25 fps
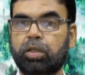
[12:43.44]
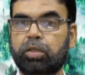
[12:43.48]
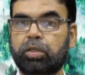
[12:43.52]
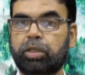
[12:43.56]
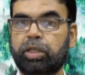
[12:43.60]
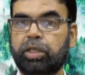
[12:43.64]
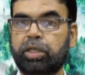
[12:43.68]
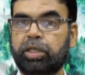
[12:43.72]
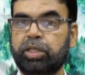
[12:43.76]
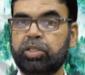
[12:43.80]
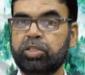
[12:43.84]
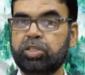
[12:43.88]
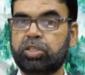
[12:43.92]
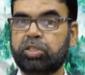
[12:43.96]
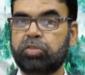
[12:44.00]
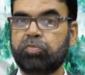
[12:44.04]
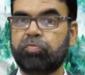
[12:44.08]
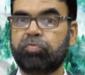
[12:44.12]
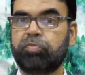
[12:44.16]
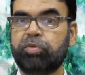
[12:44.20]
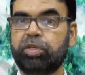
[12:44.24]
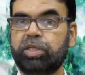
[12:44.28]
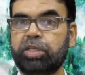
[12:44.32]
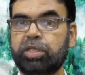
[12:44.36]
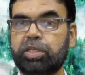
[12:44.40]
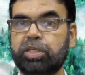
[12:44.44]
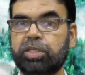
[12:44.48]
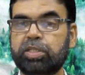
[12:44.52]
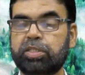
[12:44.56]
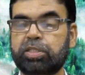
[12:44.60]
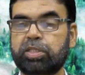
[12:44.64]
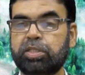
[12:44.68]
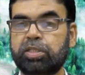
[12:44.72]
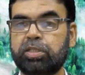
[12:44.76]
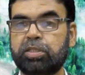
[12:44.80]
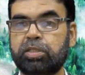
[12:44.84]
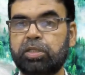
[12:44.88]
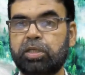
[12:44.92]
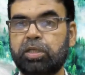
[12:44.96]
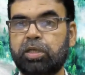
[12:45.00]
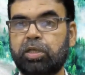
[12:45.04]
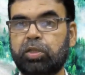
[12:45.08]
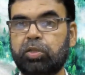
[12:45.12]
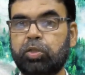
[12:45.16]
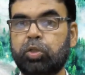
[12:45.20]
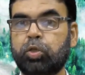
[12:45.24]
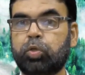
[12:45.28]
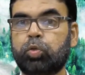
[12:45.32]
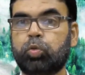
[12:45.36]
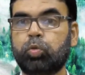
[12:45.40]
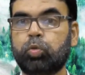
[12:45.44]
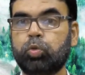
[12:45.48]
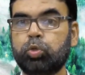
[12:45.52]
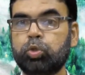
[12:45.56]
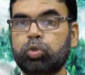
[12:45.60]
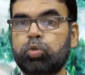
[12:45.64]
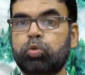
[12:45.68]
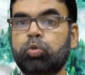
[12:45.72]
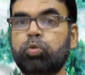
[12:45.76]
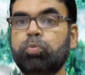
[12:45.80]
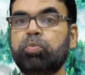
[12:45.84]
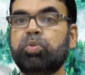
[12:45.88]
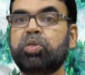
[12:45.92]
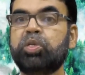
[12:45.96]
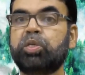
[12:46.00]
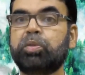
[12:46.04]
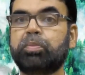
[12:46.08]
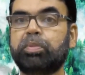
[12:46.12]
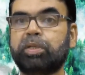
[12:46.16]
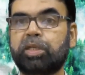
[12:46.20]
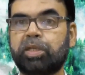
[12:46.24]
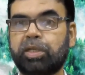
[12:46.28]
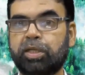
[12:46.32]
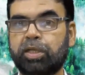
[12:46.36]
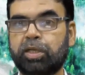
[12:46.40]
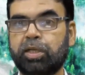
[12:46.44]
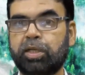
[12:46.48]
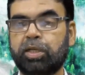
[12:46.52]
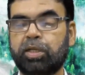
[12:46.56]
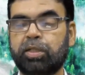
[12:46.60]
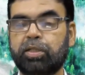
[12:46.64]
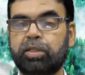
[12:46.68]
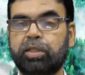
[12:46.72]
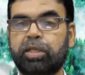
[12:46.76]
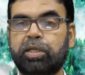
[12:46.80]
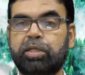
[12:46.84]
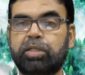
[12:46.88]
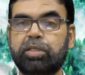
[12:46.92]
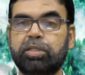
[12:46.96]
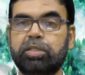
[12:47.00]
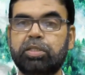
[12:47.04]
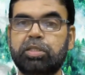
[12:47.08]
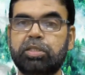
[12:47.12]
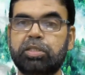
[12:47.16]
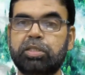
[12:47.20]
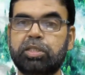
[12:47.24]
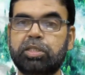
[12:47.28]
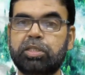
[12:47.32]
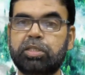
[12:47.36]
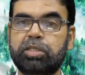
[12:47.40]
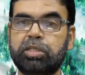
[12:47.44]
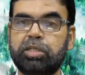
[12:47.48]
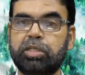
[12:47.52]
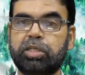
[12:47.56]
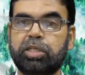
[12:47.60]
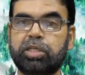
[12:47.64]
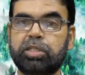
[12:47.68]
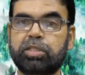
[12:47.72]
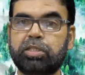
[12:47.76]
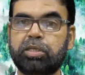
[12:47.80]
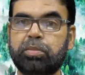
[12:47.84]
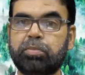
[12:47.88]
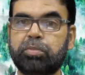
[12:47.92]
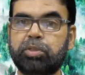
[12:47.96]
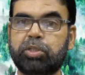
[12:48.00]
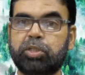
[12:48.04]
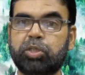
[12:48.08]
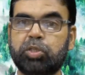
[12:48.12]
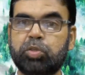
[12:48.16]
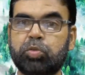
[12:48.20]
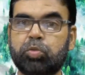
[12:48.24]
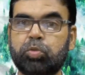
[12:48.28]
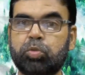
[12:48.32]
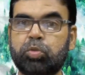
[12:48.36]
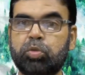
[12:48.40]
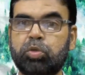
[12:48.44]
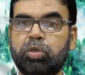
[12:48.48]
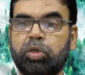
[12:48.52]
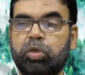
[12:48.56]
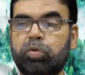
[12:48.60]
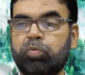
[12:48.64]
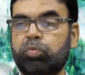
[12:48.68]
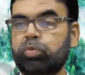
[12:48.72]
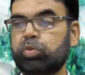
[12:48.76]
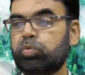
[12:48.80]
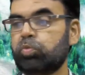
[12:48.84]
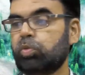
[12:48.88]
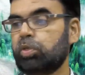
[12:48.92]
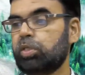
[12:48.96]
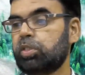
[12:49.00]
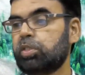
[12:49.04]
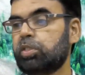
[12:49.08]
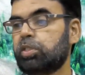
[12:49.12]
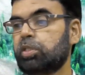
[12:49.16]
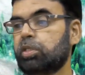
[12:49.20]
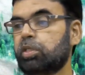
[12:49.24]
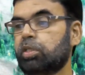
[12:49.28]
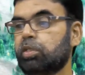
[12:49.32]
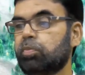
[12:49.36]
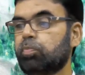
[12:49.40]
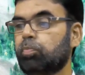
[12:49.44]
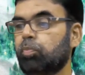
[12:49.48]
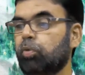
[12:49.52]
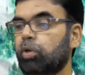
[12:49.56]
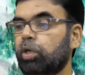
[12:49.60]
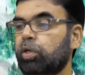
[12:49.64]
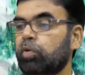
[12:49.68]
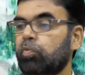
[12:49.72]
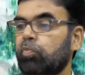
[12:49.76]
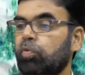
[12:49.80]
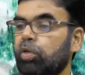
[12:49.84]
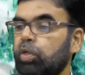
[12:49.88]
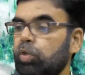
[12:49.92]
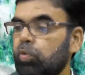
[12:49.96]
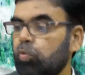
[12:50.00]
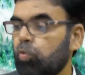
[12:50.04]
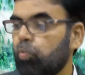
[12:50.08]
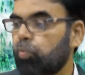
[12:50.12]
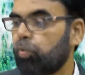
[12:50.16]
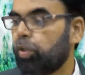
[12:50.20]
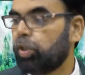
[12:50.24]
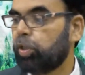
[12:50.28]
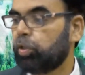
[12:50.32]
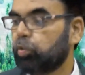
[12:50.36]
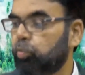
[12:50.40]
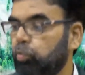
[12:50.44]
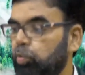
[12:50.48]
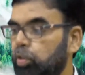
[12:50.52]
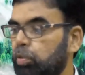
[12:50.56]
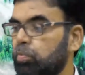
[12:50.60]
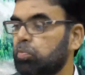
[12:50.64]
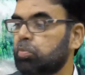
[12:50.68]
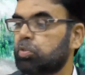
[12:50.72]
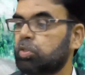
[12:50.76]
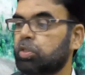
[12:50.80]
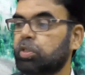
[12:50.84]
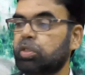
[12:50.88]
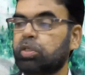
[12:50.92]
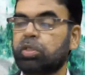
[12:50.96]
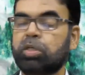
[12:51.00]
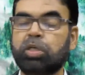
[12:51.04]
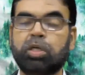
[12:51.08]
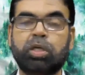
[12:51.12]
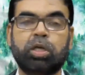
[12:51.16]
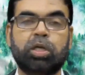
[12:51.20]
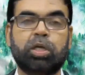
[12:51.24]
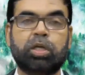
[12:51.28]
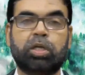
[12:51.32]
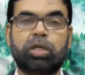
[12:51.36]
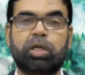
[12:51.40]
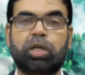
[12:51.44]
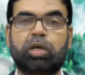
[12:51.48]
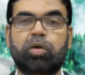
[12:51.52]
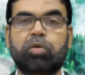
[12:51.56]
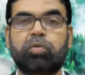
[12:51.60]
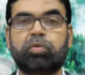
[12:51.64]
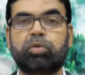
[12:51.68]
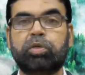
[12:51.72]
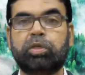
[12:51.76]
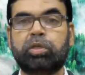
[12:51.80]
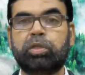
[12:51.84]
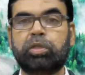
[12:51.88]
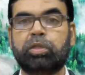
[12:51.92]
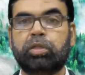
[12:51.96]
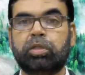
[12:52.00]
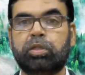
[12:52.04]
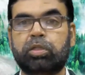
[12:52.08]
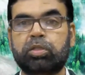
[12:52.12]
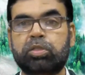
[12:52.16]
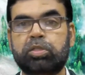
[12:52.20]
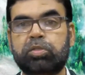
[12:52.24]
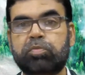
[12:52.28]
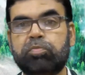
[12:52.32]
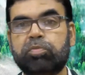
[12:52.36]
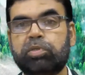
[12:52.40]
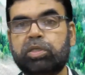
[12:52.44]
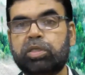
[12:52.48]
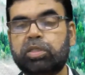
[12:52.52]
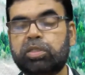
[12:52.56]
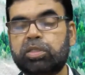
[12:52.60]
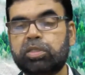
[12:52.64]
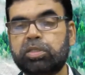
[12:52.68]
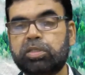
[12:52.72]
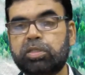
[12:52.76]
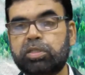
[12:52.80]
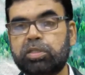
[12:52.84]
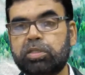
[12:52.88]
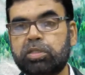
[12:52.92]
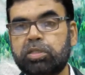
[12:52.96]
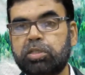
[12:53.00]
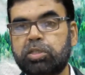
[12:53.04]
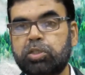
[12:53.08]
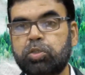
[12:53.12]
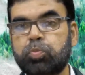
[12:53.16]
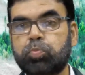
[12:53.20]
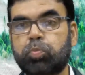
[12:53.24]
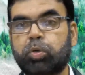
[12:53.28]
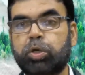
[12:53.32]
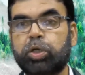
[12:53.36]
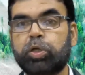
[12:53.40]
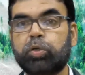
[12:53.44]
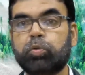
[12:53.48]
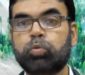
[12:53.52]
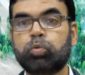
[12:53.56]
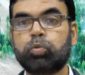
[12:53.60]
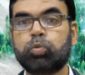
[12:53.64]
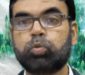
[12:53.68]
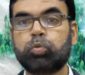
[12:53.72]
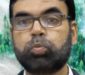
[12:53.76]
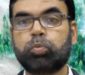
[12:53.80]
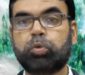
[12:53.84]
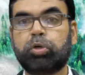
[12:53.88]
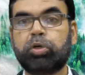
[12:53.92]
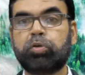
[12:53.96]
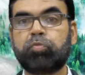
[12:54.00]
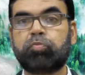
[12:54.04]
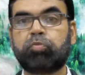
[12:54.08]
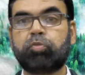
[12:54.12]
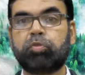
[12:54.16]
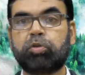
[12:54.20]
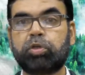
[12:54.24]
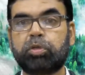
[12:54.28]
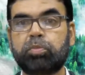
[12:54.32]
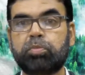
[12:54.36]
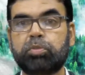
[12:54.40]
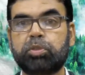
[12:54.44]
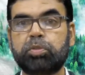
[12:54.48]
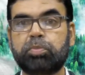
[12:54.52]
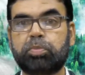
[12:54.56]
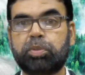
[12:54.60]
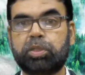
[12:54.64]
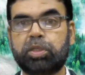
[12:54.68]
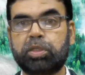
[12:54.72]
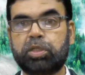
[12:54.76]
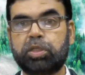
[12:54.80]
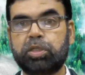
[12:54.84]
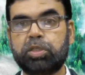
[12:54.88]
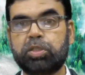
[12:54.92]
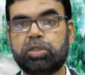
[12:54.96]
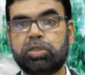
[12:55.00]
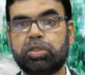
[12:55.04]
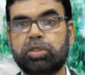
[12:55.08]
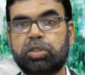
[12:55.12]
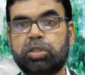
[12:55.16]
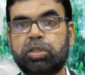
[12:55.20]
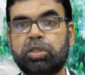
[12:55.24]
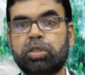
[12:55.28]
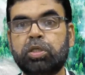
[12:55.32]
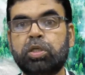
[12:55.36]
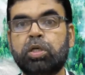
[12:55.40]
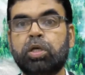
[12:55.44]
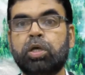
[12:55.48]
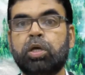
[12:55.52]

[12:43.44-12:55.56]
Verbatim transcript: Then in severe cases the dose should be double. That is injection dexamethasone which was here 0.1 to 0.2 mg. Now in the severe cases it is 0.2 to 0.4 mg per kg